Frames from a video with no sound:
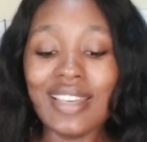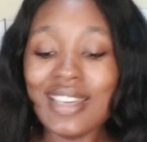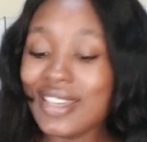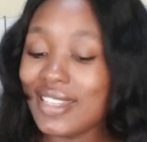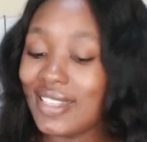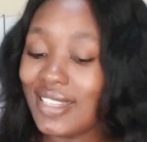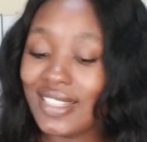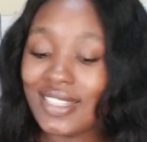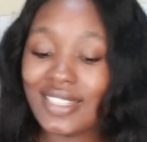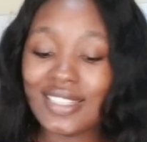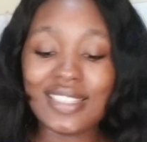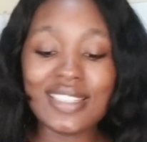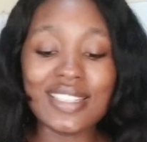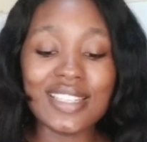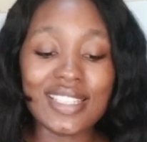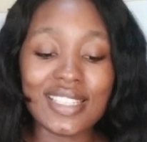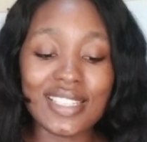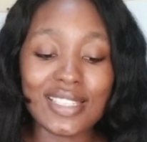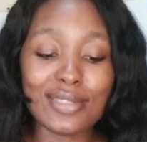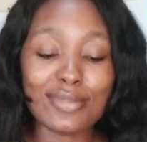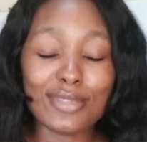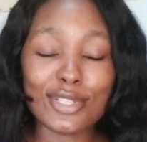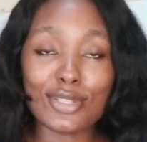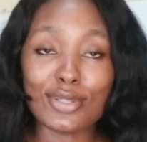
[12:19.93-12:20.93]
This tea
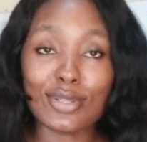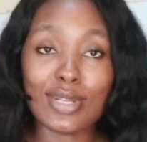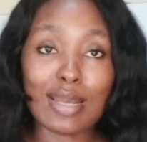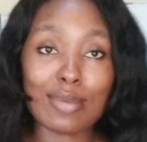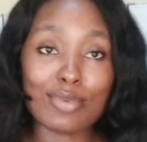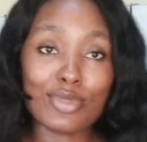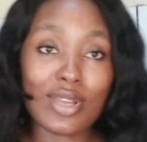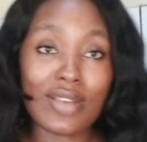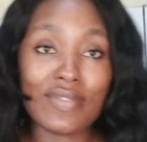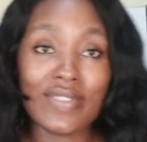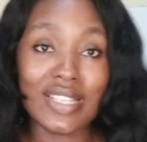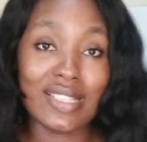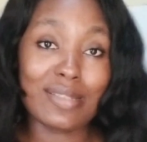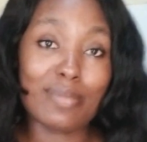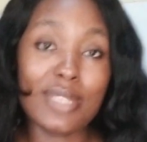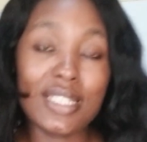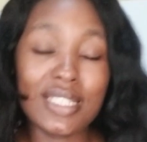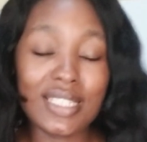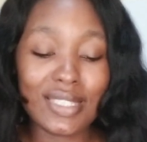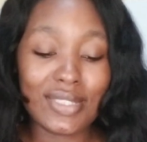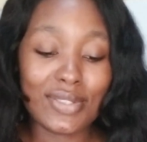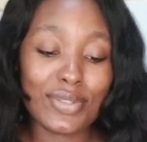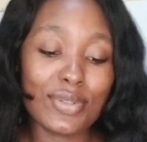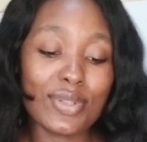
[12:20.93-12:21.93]
situation, I'm sure I've
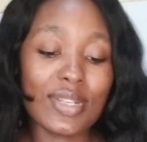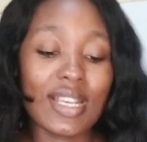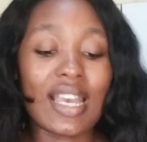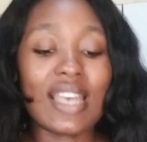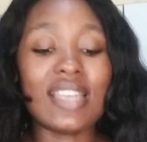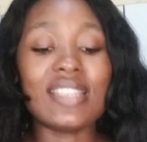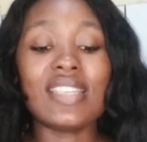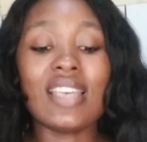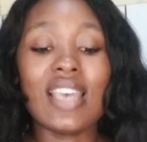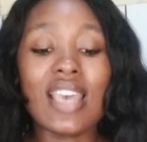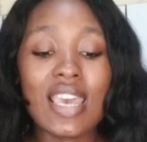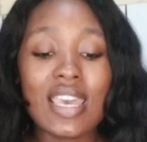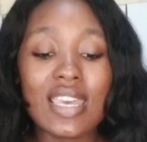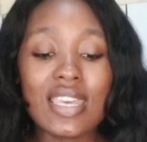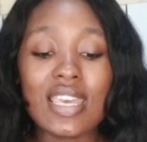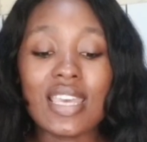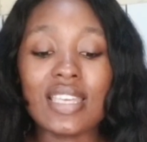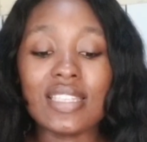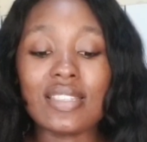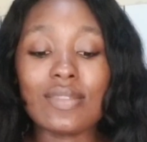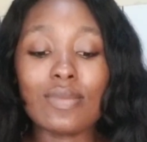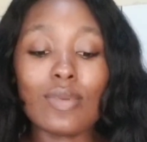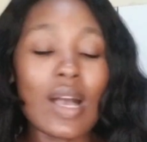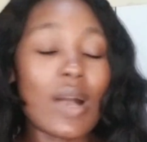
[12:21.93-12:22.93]
explained it to you guys.
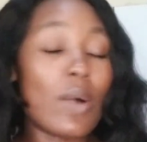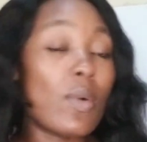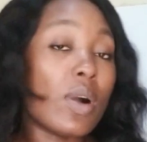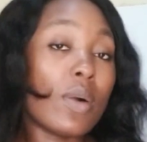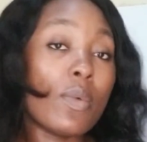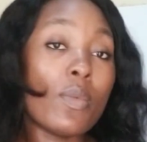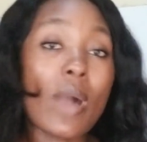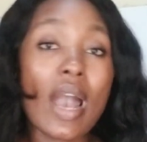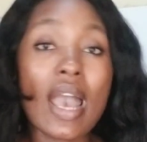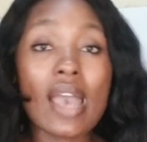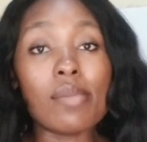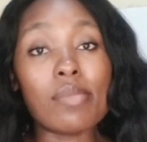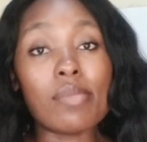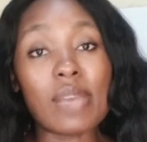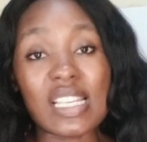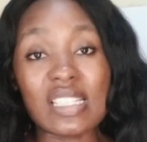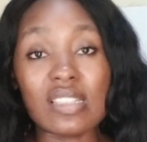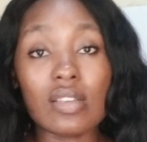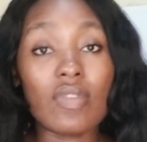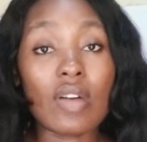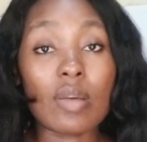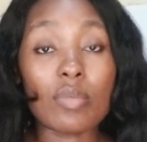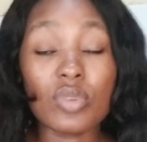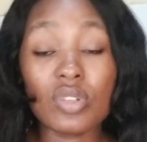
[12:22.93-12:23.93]
Yes, why
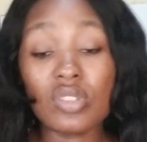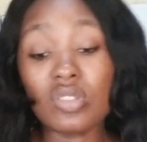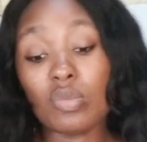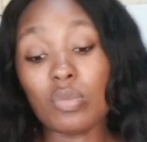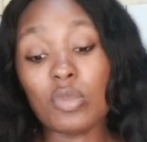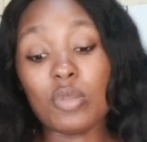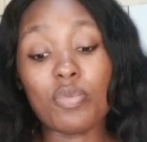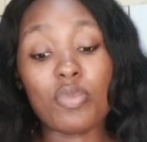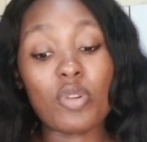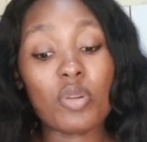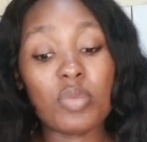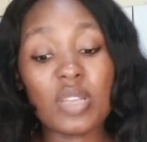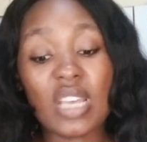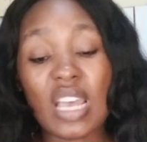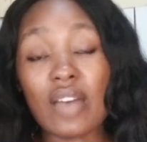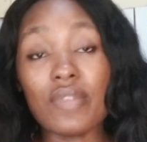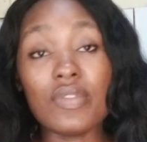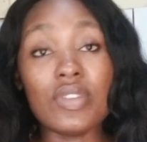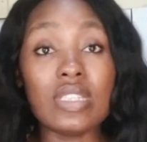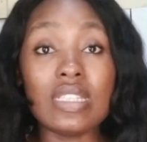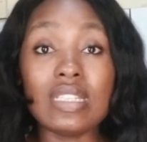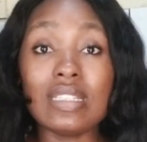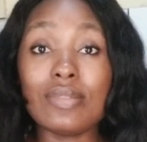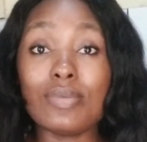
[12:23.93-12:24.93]
myself, I'm going to be probably
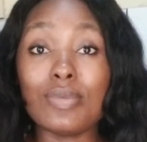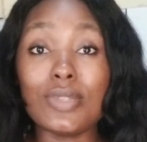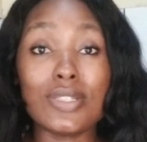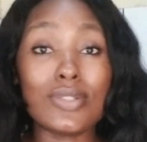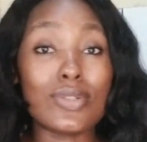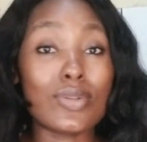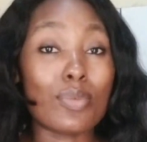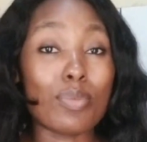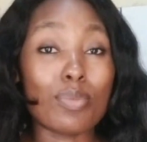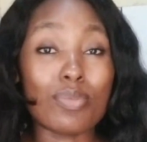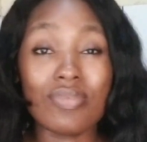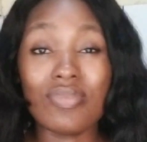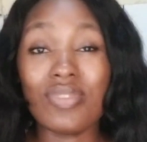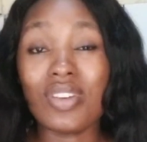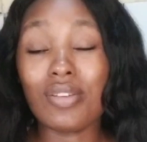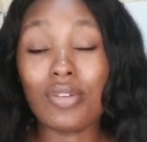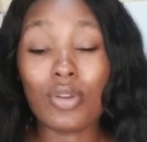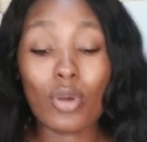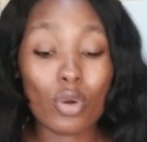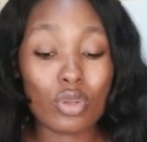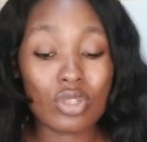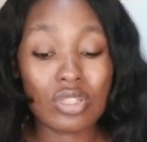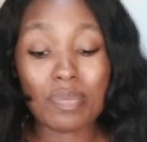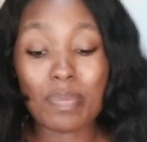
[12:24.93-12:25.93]
having it with some very
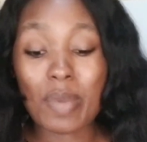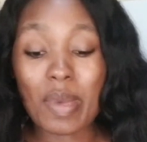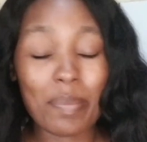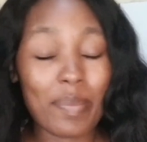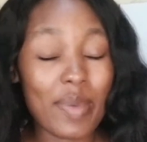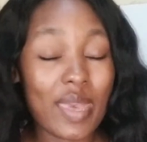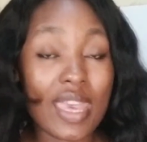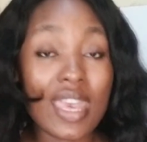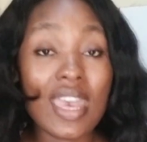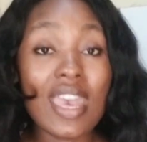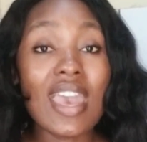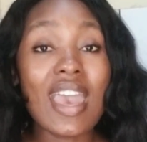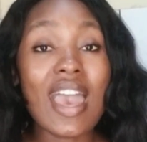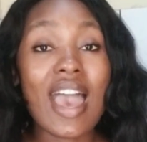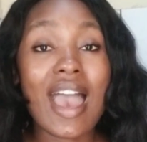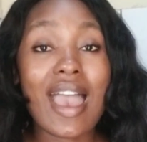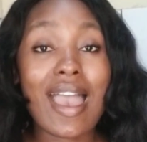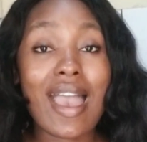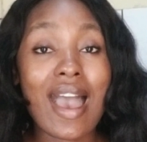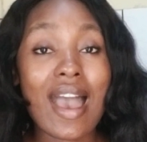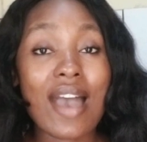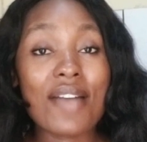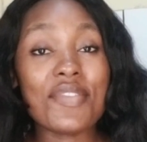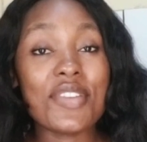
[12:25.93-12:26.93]
hot pepper.
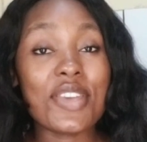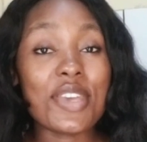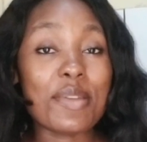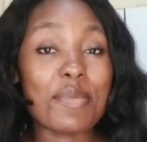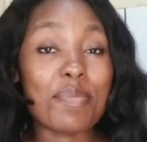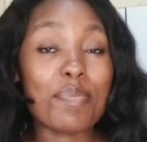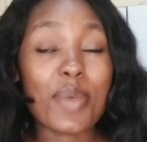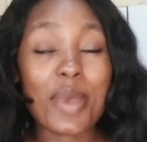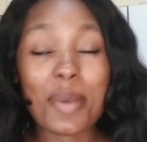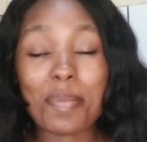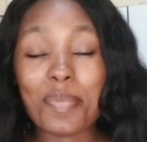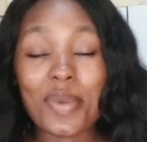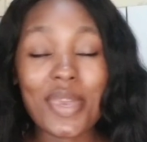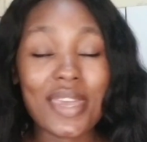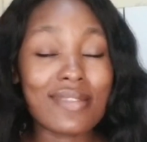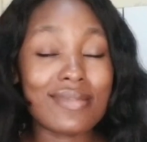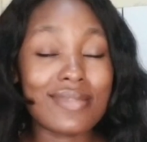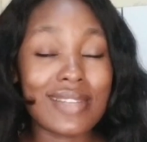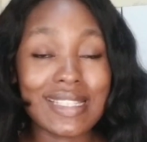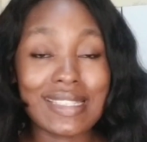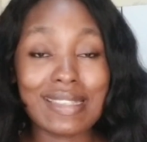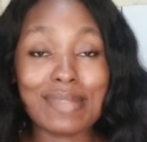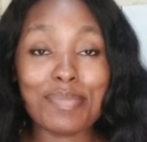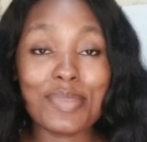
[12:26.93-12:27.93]
I have a pepper
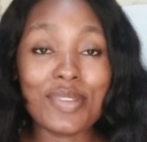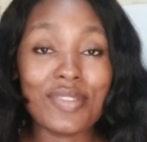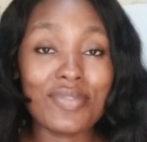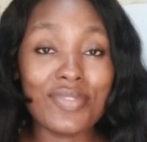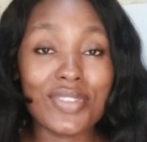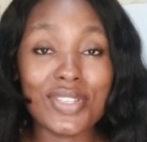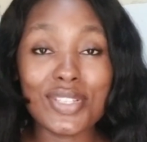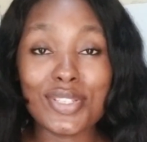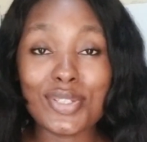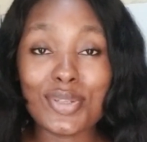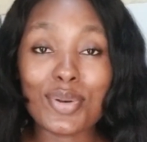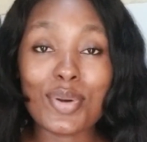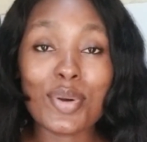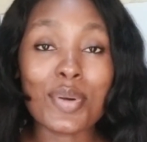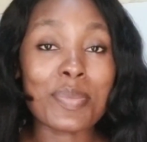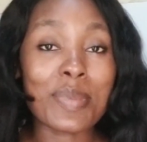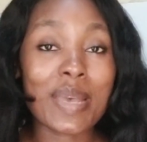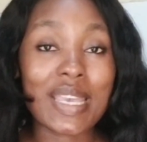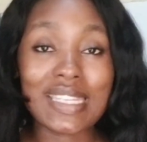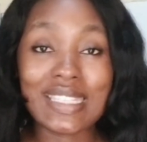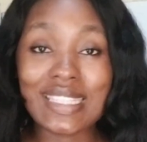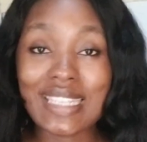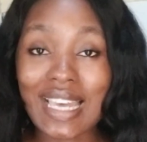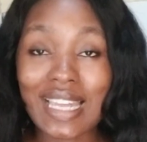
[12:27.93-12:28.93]
recipe video on
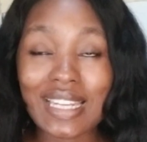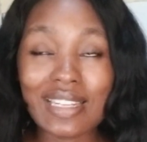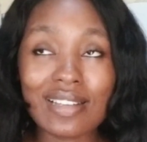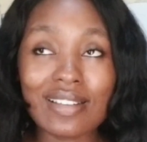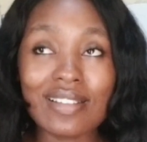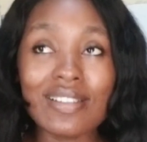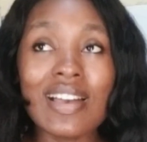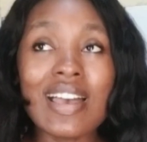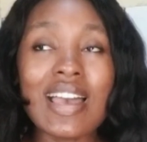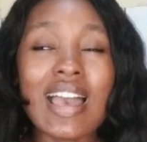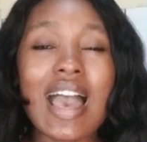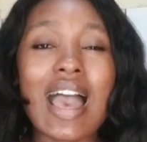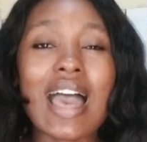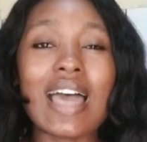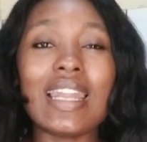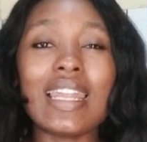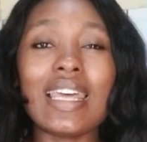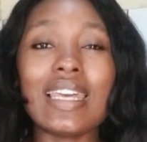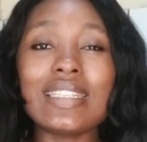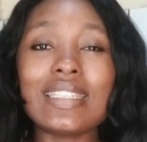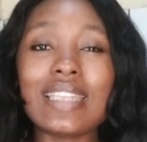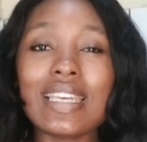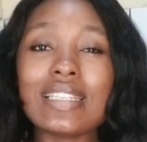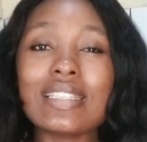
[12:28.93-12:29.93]
my channel, and
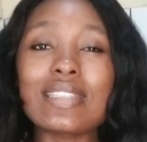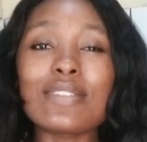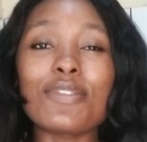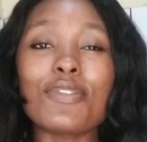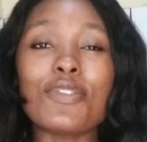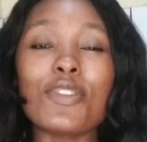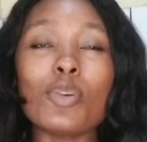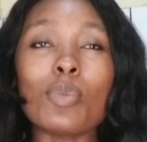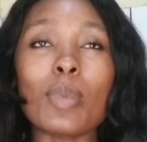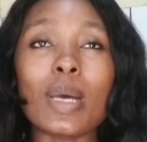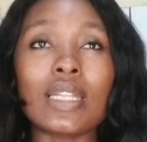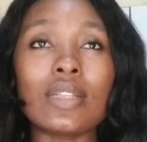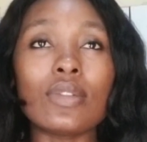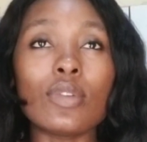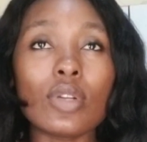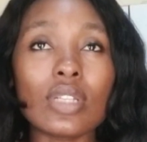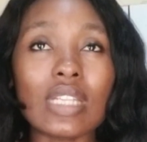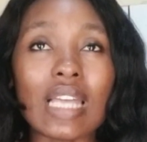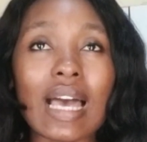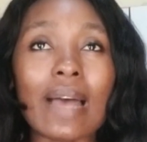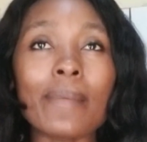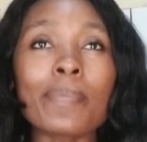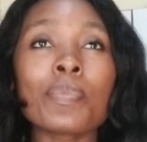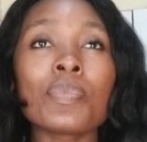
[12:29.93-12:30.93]
I intend to film
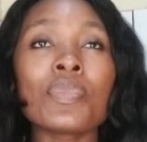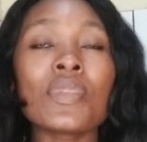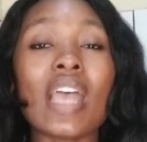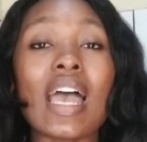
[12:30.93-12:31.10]
another.